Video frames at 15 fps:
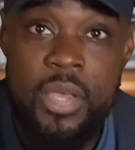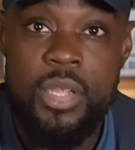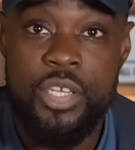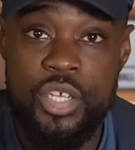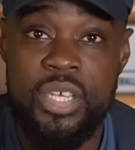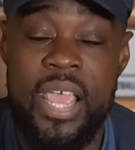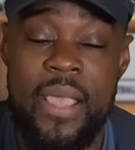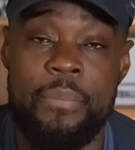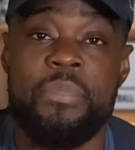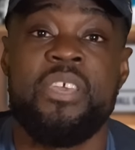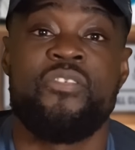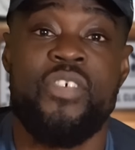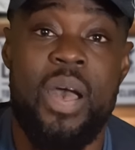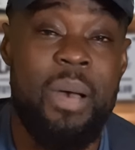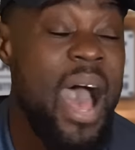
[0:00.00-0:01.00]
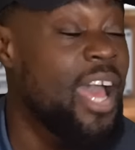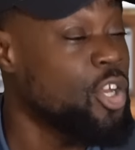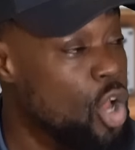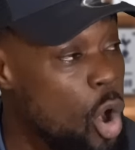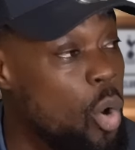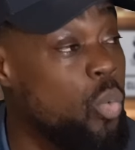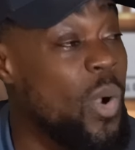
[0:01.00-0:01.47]
Do you get me, fam? I
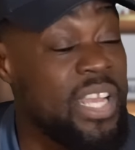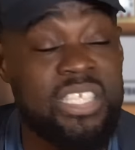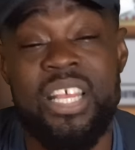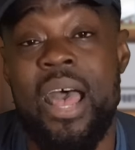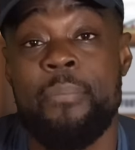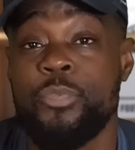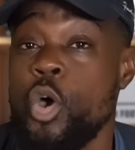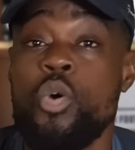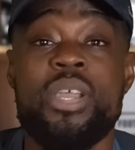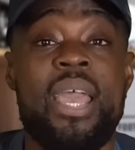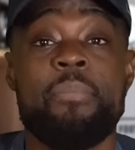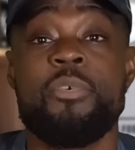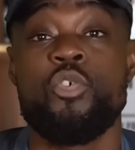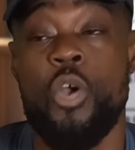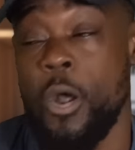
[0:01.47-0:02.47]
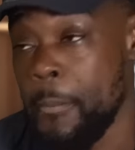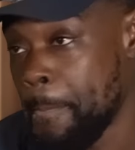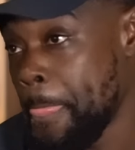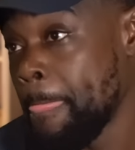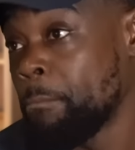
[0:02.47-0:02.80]
know West Ham, don't get me wrong.